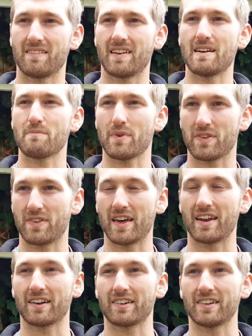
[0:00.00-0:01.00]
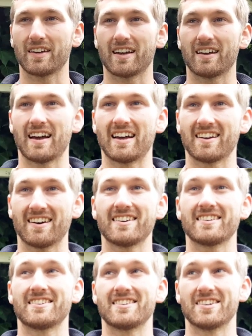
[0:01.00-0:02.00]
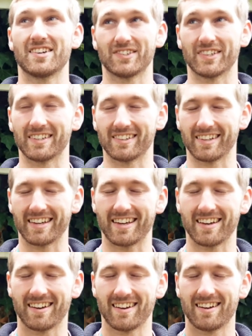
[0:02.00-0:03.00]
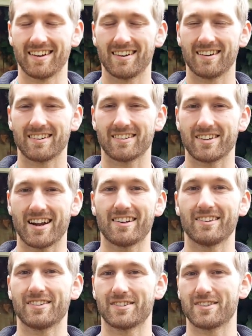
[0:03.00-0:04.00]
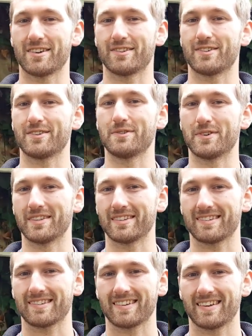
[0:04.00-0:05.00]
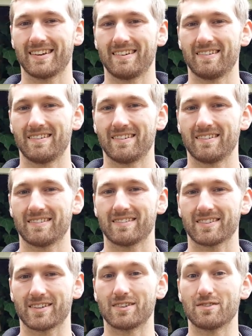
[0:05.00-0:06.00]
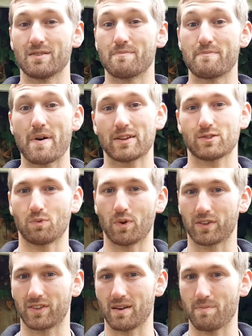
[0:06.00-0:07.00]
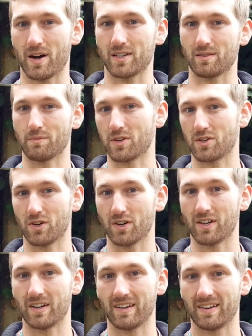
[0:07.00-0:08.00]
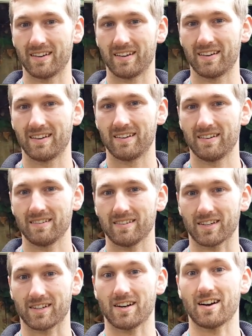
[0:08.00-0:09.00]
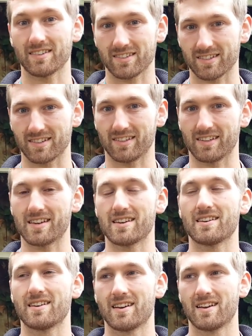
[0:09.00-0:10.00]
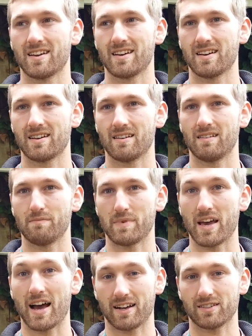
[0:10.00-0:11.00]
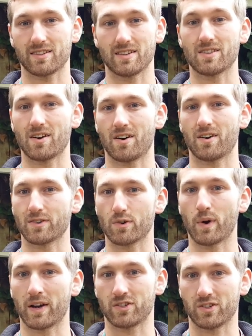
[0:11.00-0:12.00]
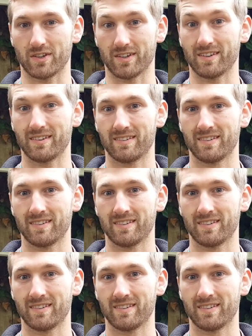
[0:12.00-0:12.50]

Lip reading: empathetically and unyieldingly challenged their students to do the best work they possibly could, to constantly be asking the hard question,